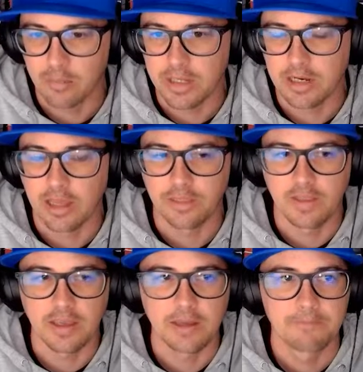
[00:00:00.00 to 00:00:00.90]
I mean, I
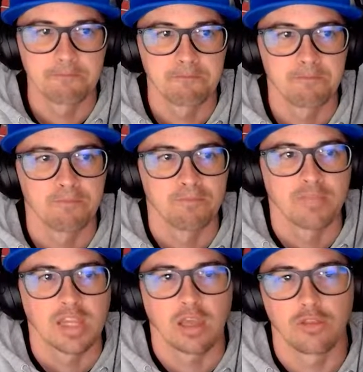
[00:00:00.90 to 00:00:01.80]
think
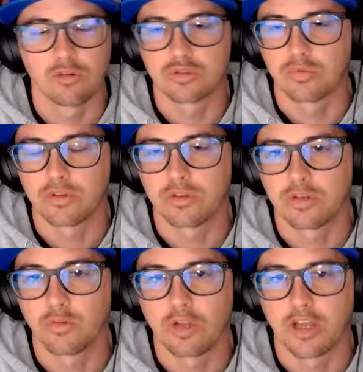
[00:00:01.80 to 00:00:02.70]
there
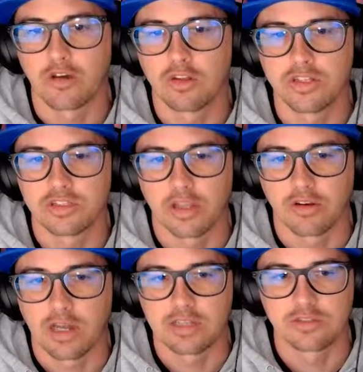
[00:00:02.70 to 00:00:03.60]
like all these
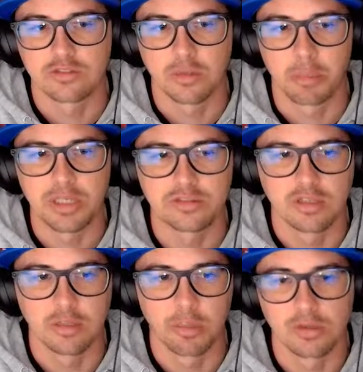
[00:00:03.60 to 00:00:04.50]
other guys, there's a piece
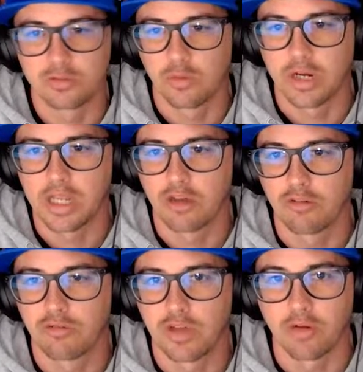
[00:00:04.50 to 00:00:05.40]
to the puzzle where he
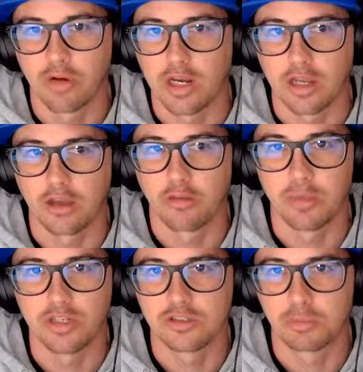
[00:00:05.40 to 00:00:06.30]
could fit, right? And it
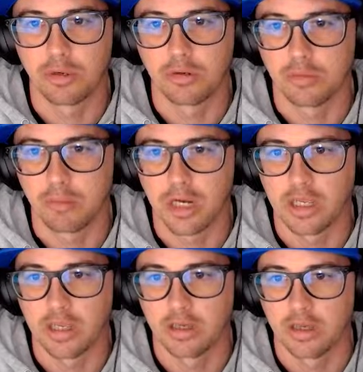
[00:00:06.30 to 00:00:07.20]
could be just purely
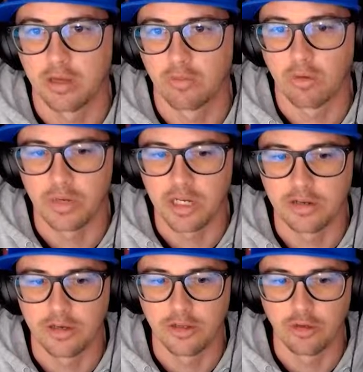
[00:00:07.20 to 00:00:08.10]
money and what we
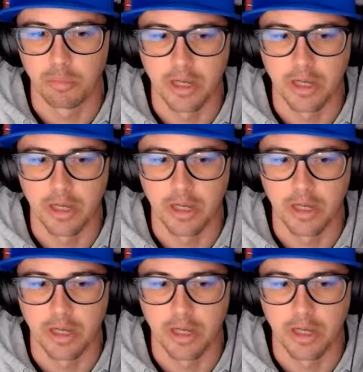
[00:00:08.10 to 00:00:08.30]
need to do.